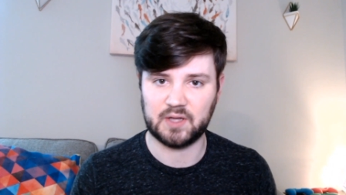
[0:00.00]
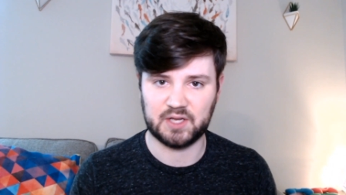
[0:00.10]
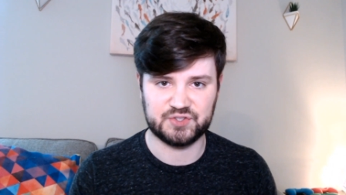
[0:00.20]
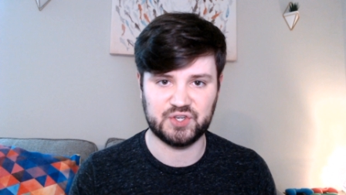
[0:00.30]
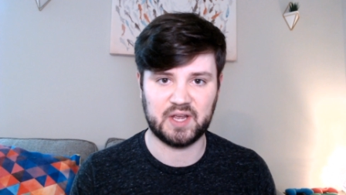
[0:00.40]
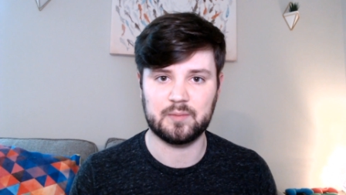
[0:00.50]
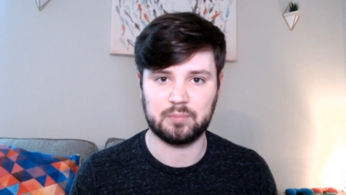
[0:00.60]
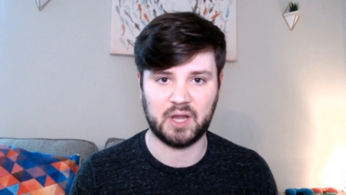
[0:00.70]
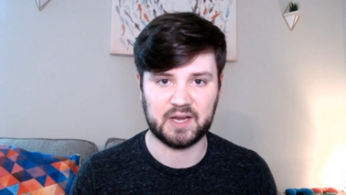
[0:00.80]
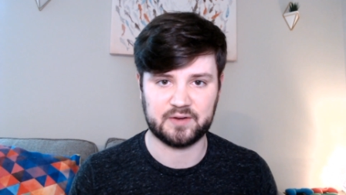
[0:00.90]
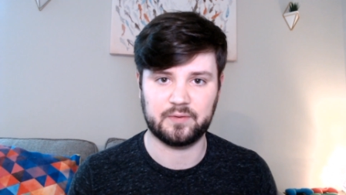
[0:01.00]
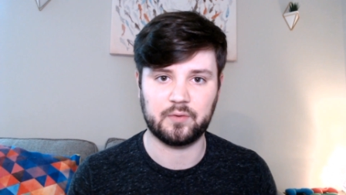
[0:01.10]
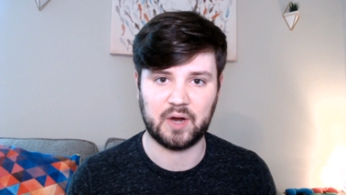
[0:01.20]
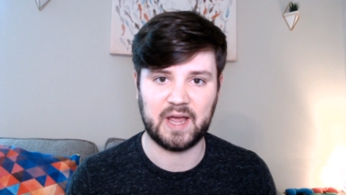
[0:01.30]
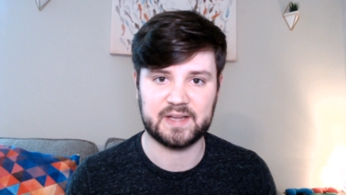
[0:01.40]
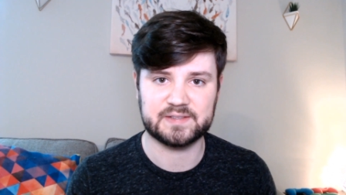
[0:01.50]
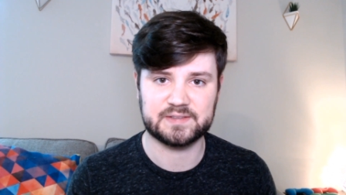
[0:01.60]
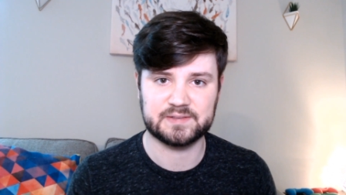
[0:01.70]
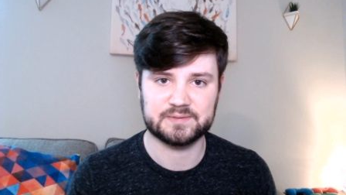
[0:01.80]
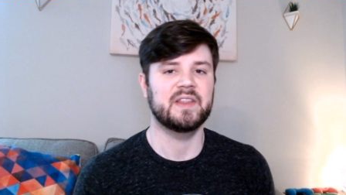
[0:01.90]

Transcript: a giant block of grass.